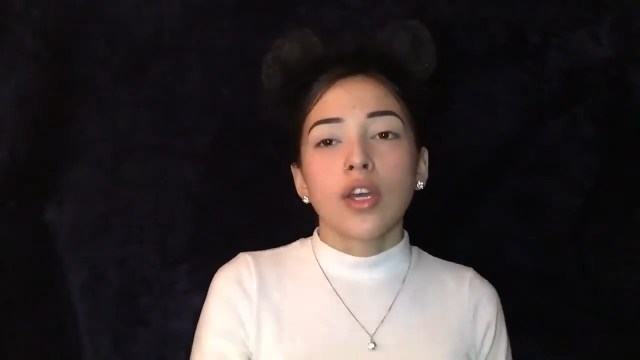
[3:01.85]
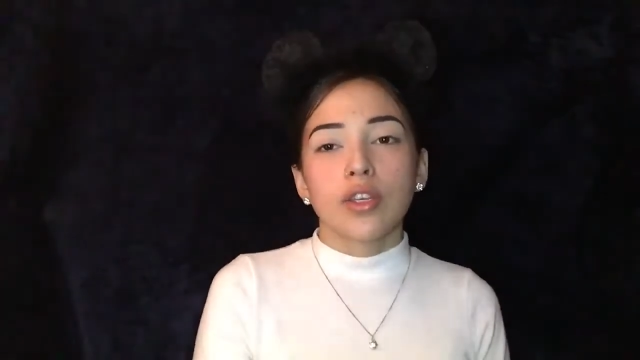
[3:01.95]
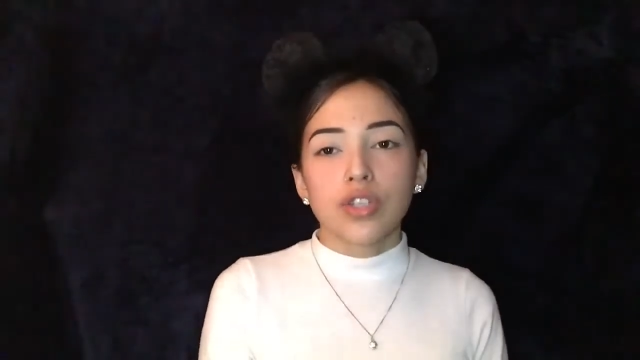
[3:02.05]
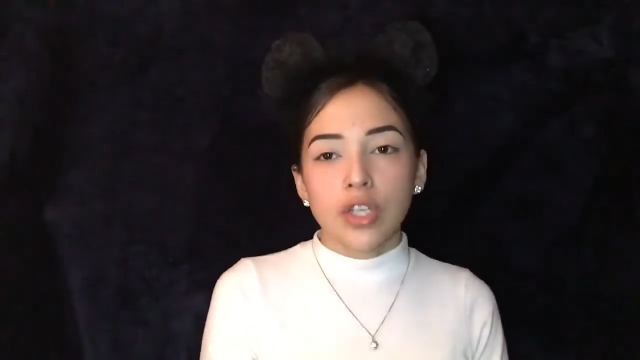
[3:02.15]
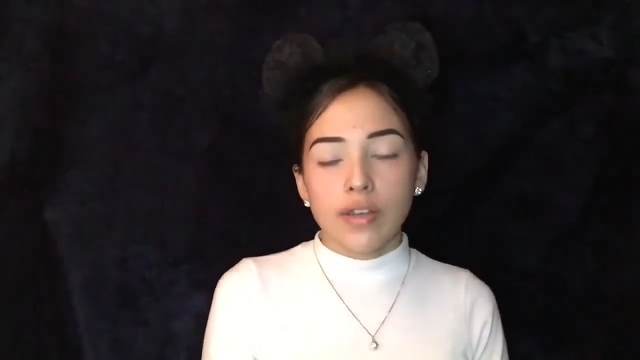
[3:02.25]

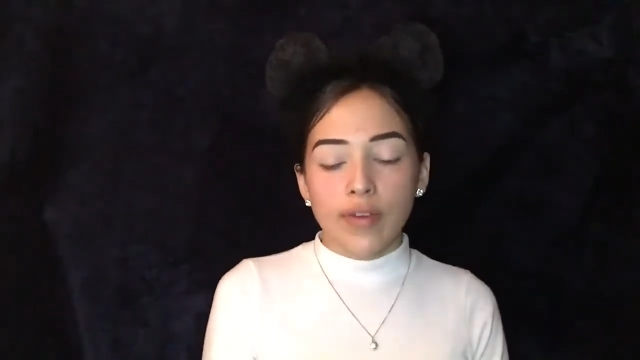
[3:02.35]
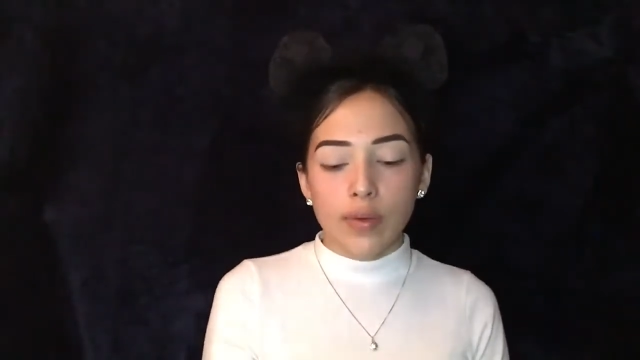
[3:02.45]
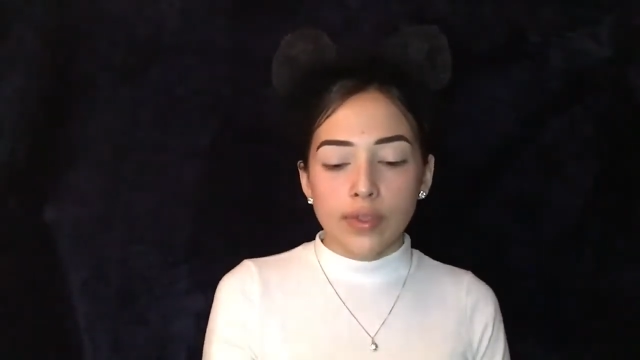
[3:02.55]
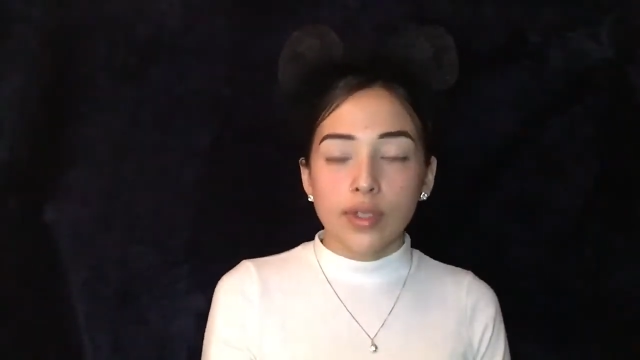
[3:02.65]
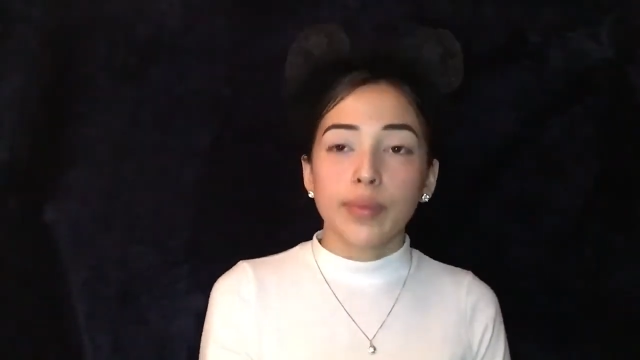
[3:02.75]
Usually if I
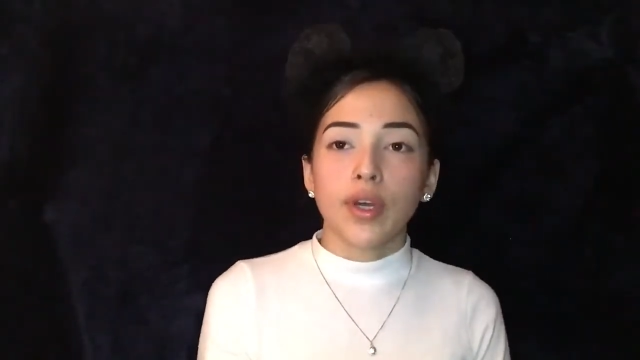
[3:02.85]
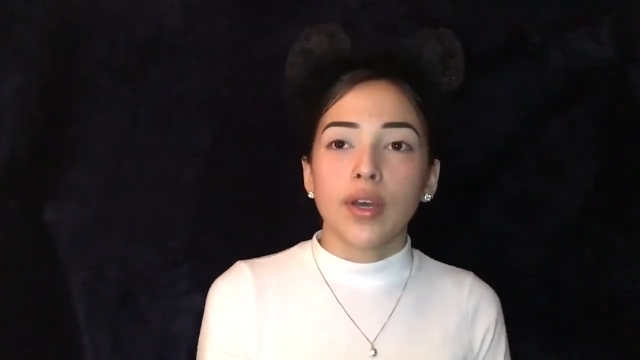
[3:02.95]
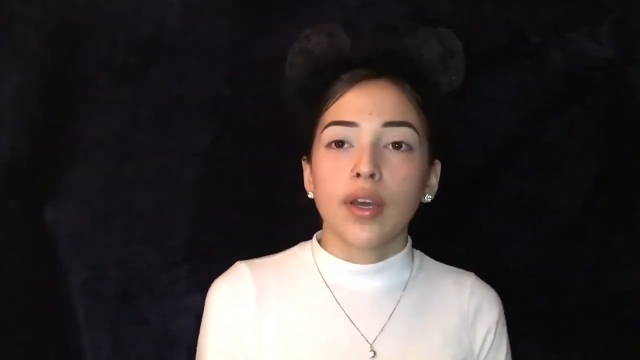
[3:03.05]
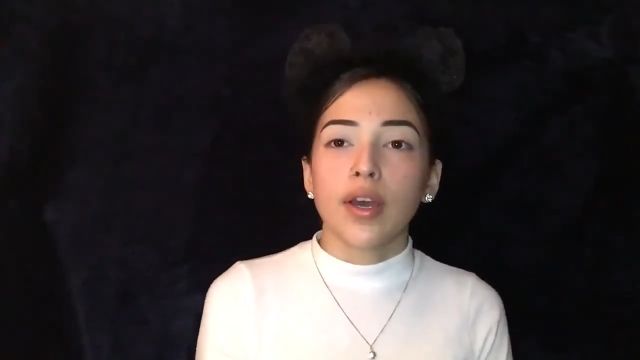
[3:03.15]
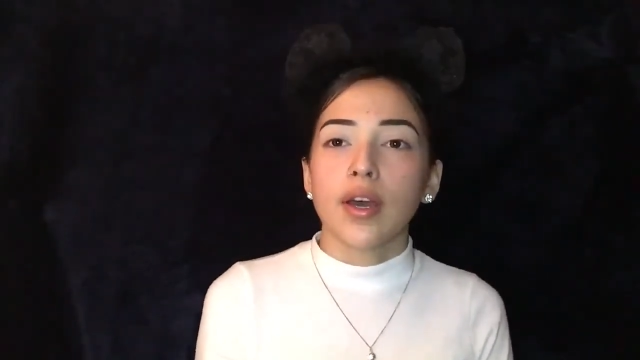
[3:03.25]
was to
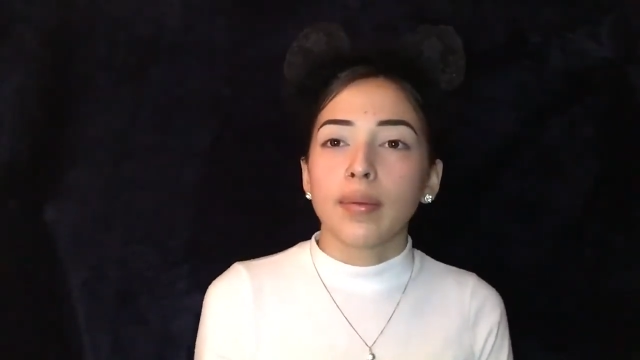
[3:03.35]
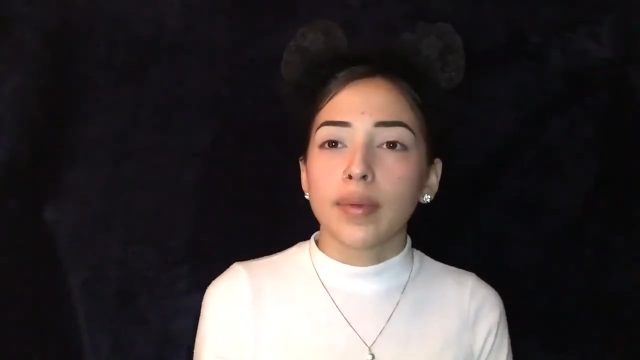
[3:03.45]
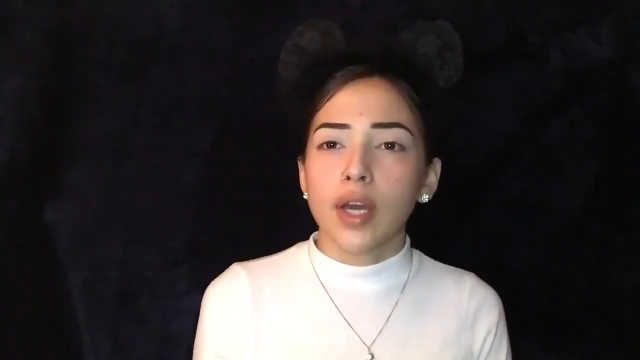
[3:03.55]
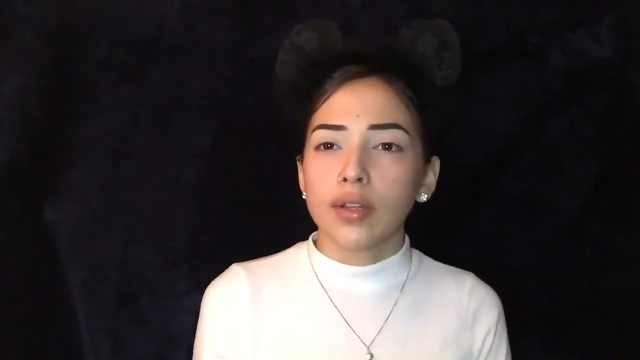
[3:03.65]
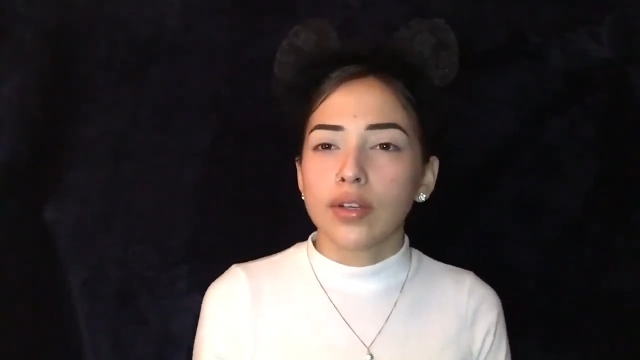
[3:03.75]
put
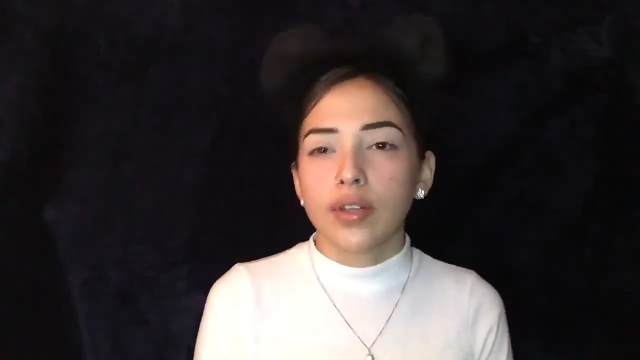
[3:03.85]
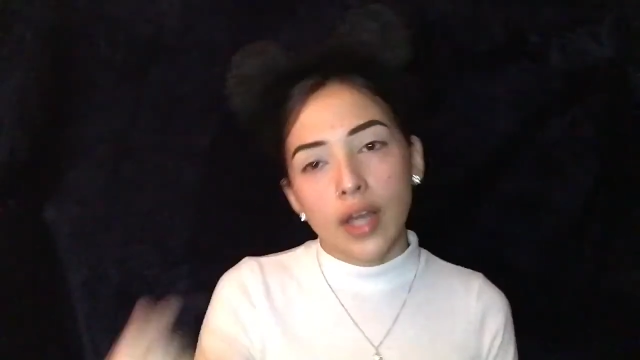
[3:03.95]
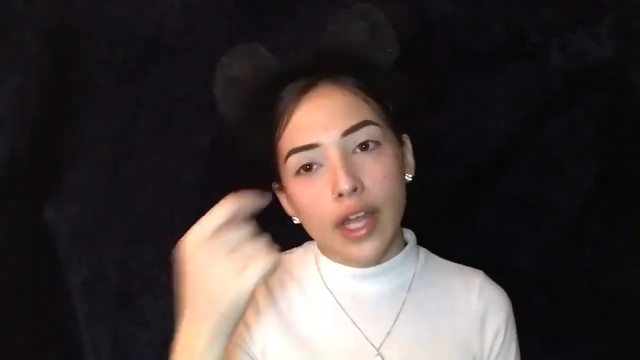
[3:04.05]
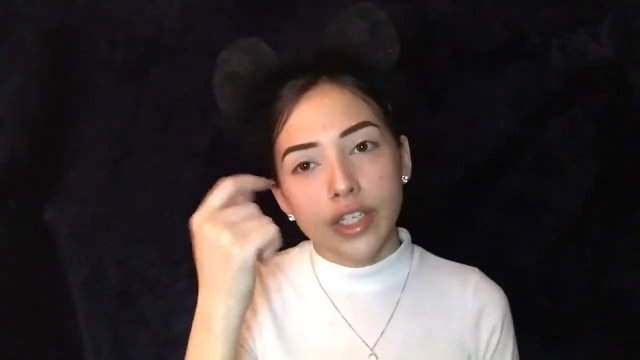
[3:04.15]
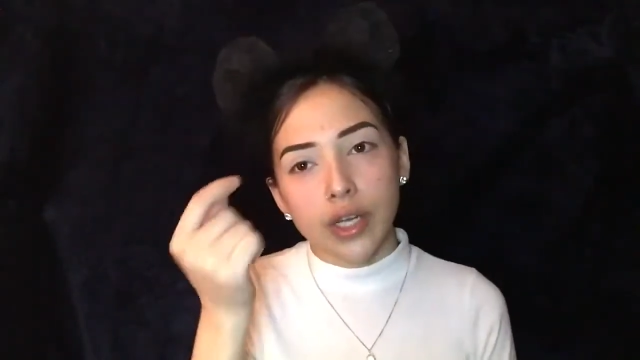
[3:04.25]
colored
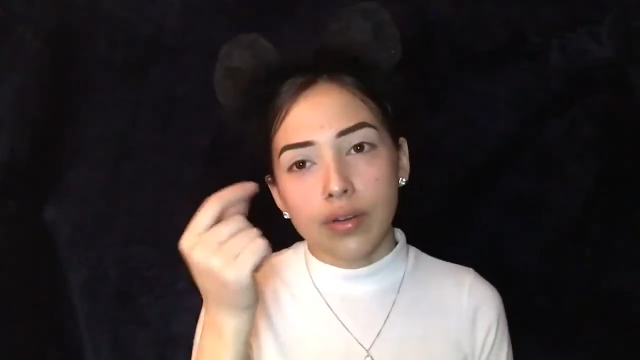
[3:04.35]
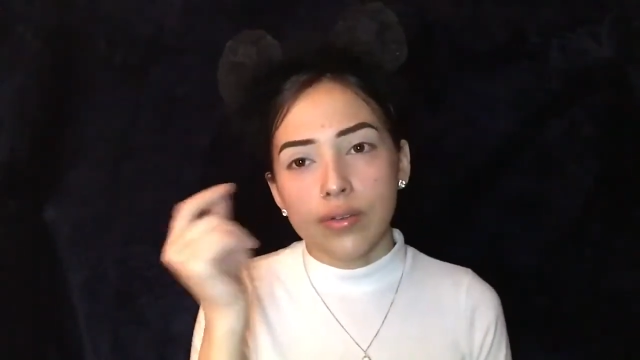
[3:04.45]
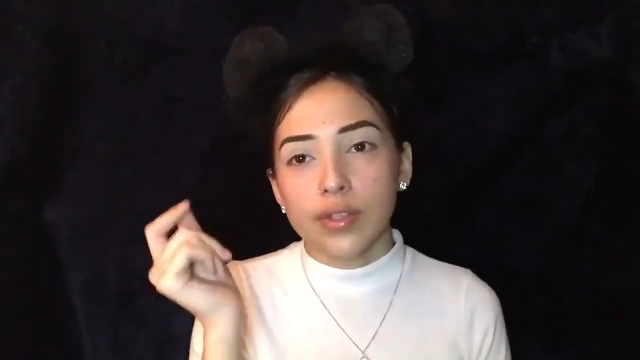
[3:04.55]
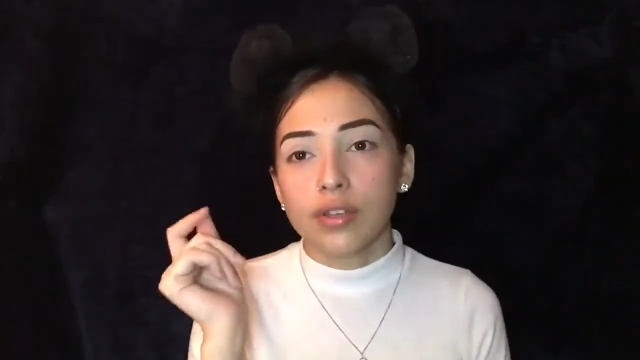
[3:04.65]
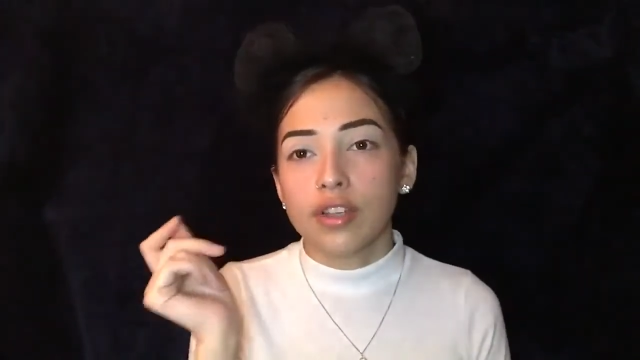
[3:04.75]

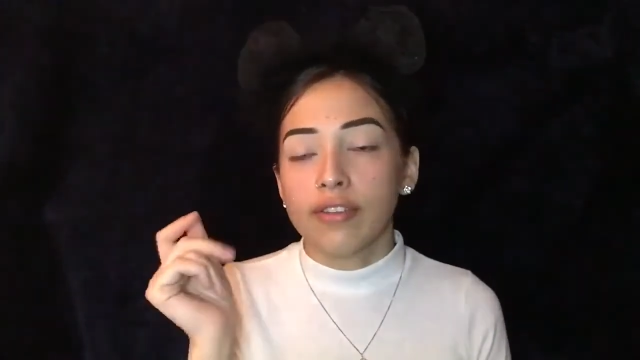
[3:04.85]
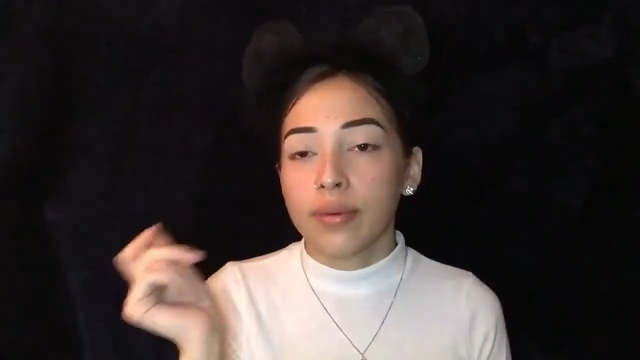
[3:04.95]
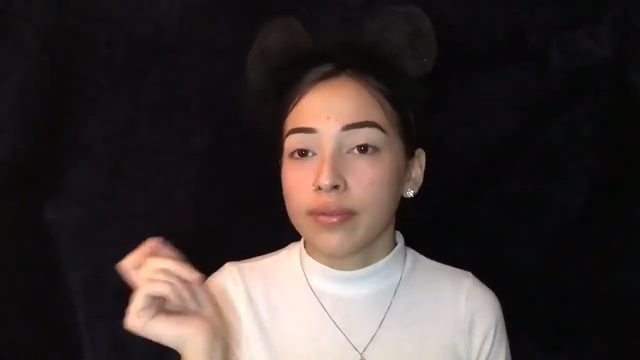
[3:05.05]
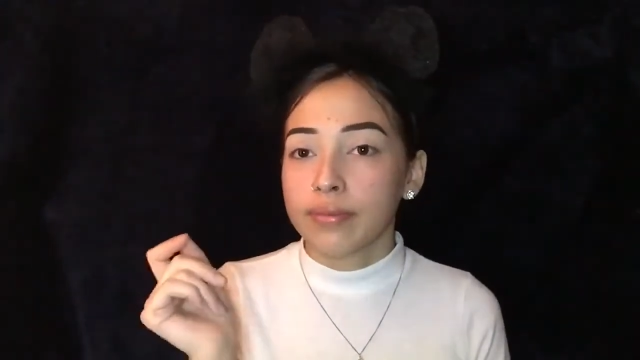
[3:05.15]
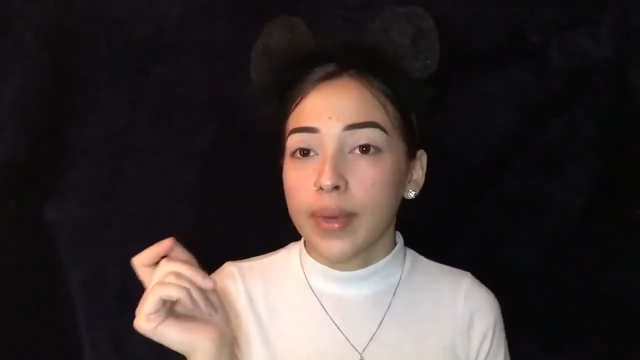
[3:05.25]
eyeshadows on top
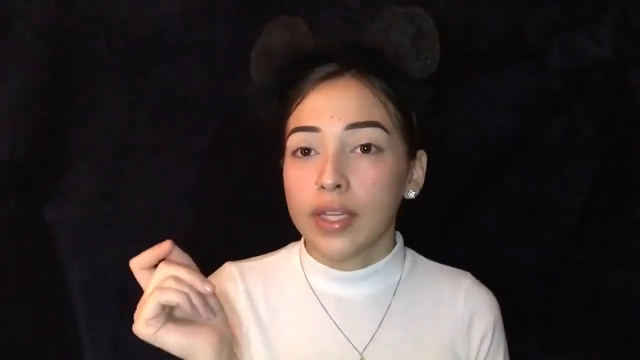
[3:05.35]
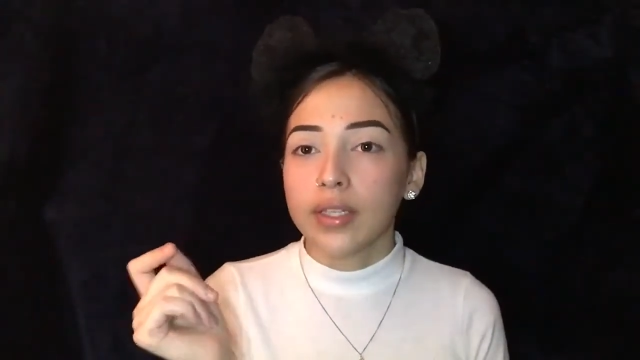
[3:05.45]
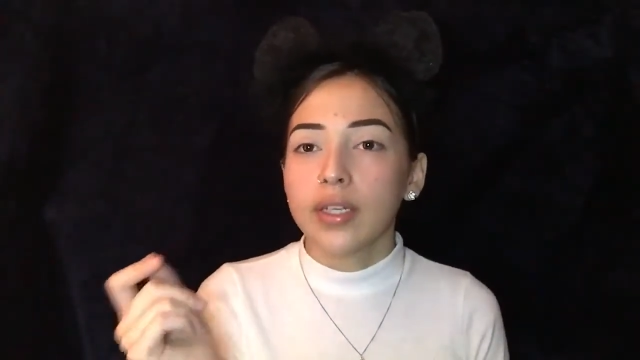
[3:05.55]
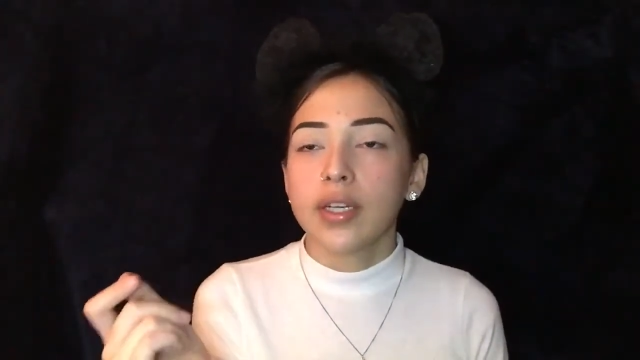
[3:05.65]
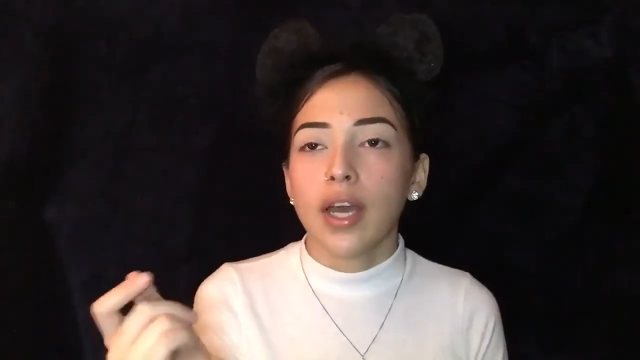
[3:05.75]
of my lid,